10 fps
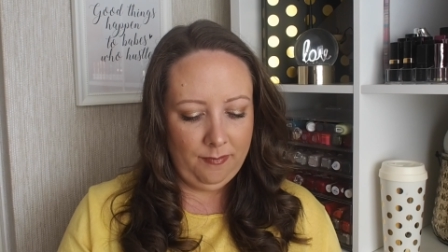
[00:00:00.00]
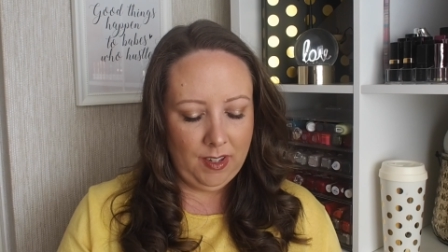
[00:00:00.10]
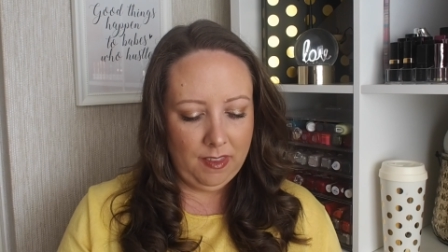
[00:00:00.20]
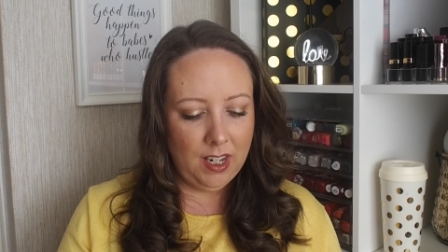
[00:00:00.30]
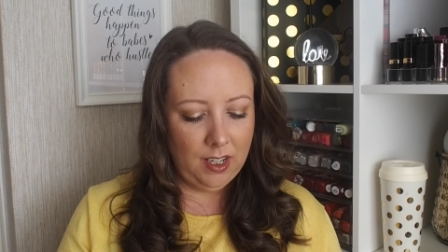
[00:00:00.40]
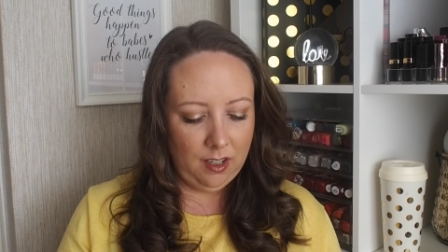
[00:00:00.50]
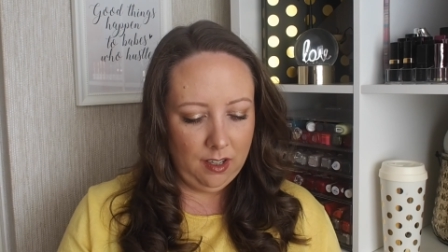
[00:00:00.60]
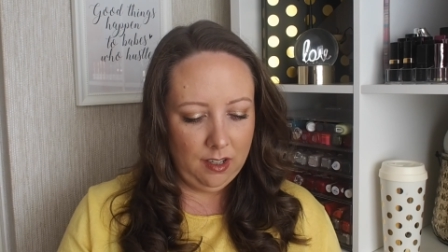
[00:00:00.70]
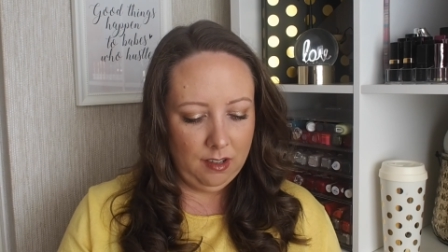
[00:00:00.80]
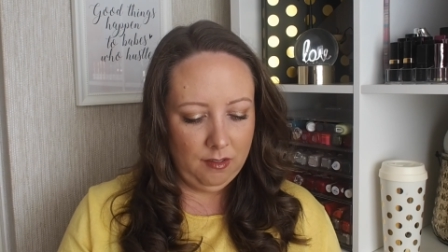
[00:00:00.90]
I
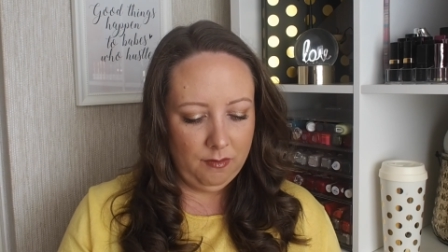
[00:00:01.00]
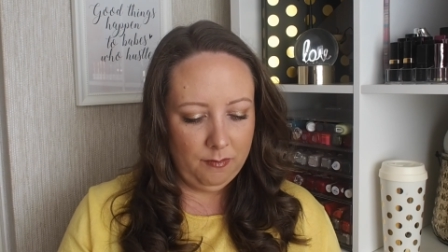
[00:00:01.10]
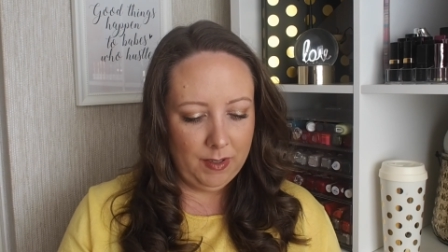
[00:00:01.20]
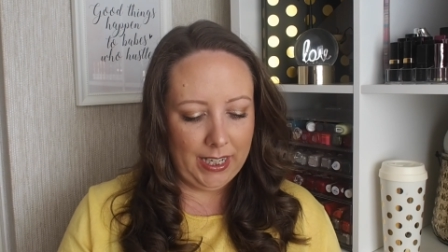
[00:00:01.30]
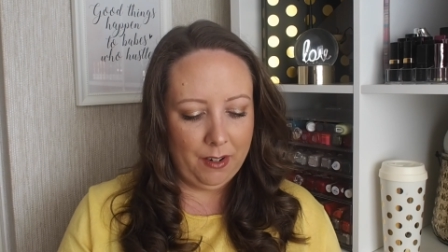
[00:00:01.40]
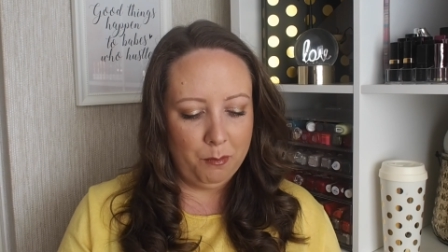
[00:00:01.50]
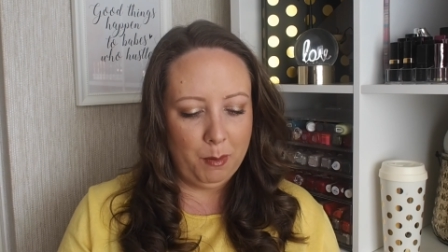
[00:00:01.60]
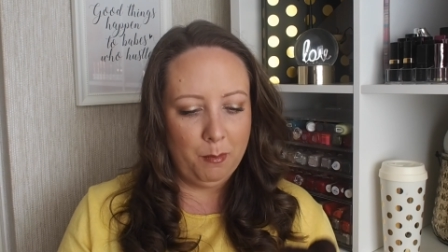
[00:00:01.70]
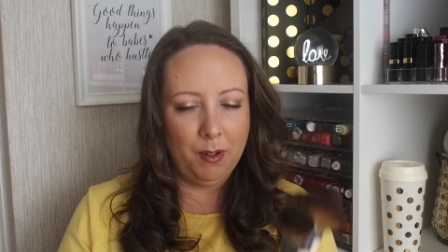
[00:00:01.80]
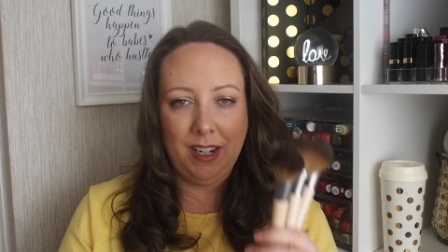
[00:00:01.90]
think. I can't remember.